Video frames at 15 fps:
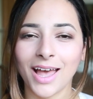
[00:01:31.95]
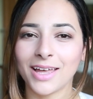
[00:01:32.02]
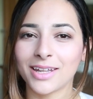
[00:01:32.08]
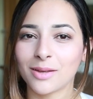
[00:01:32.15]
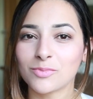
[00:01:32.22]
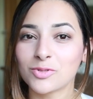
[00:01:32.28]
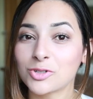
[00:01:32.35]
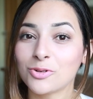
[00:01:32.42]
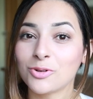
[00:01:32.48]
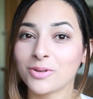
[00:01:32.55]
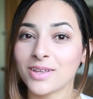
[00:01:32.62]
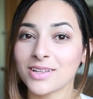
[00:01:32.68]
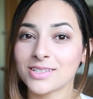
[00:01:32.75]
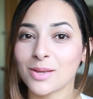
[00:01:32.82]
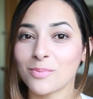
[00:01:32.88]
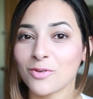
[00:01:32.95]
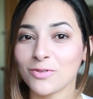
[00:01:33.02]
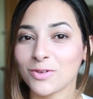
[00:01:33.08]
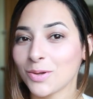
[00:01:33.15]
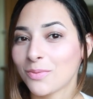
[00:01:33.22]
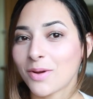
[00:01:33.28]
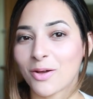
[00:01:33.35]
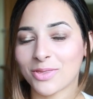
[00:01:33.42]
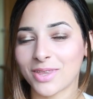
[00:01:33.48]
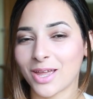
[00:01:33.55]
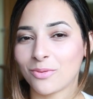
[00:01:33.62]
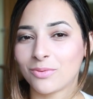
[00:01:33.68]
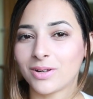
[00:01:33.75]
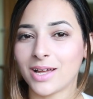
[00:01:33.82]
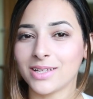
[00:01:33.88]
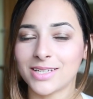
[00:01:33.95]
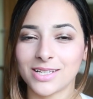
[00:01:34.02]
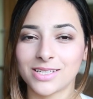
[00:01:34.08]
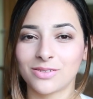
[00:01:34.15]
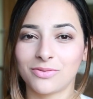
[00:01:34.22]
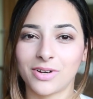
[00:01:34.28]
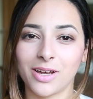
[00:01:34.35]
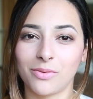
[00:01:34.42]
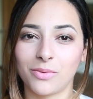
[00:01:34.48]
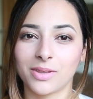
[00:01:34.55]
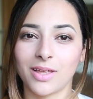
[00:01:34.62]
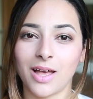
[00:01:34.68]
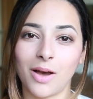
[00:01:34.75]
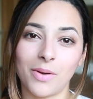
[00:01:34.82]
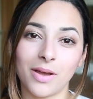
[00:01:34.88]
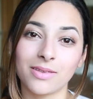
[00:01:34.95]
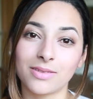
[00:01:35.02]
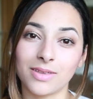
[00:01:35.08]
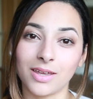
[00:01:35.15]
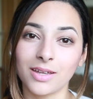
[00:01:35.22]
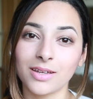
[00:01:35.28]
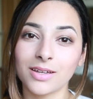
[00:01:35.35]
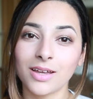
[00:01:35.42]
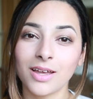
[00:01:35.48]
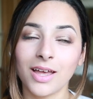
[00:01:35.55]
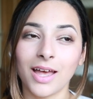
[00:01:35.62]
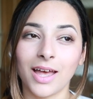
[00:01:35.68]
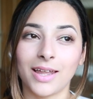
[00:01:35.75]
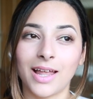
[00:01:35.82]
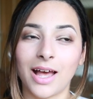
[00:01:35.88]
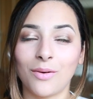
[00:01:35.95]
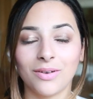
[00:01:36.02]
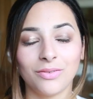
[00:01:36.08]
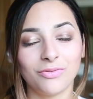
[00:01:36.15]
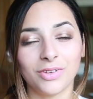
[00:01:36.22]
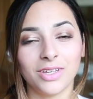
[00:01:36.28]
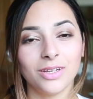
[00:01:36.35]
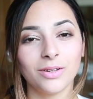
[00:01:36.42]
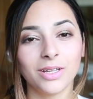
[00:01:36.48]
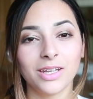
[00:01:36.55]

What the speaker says: And I'm sure that some of you out there will identify with how I think and how I feel.